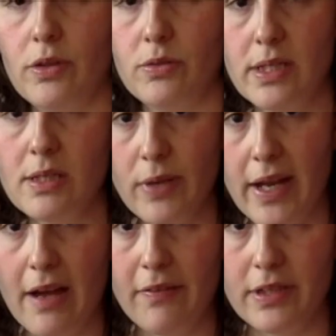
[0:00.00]
reason we
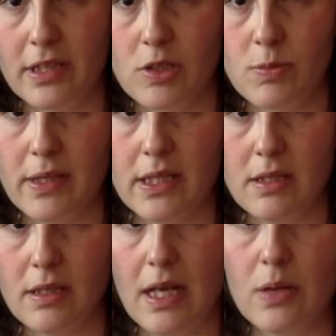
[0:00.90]
have this is because
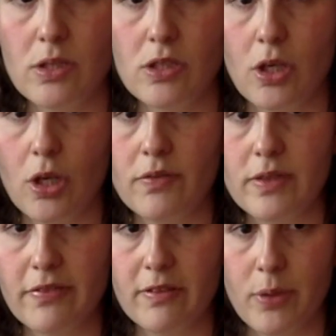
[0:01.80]
it allows us a lot of
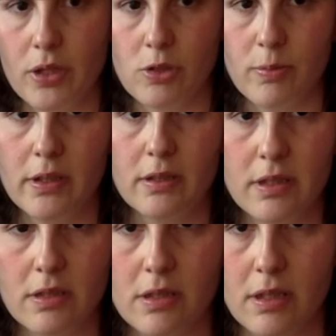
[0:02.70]
different
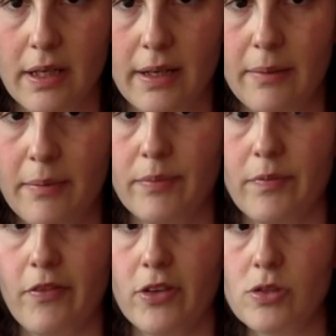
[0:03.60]
possibilities.
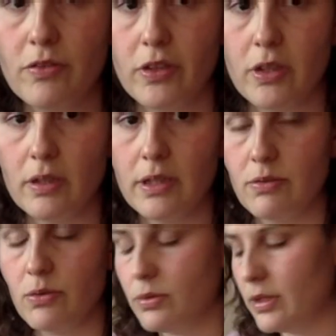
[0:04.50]
First of all, it
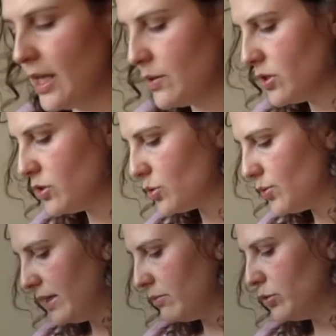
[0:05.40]
allows us to
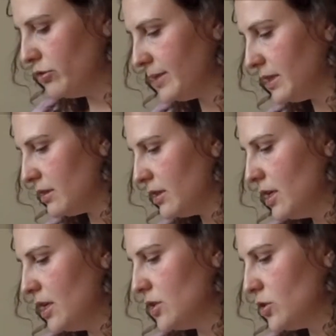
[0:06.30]
create movement.
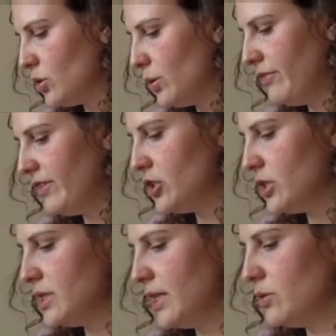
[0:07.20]
So if I
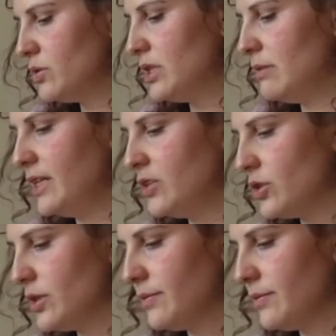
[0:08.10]
just stay on C major,